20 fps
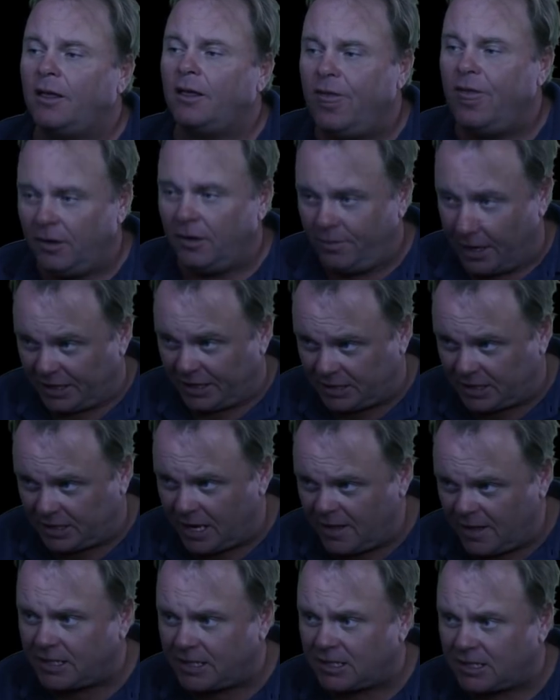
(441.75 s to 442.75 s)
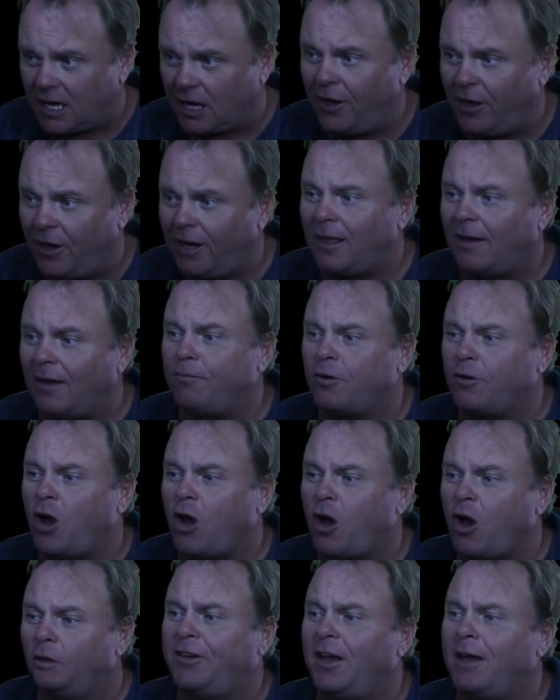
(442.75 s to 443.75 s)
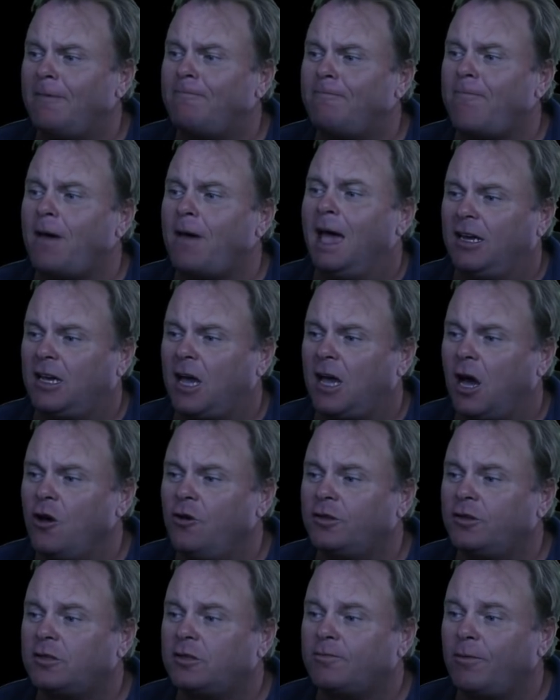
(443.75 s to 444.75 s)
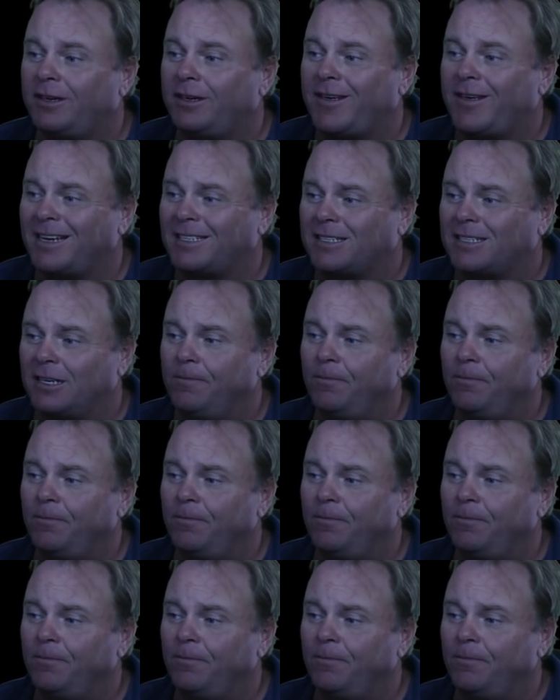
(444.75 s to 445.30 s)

They see this, they think they've got the dip, and it goes, but it doesn't.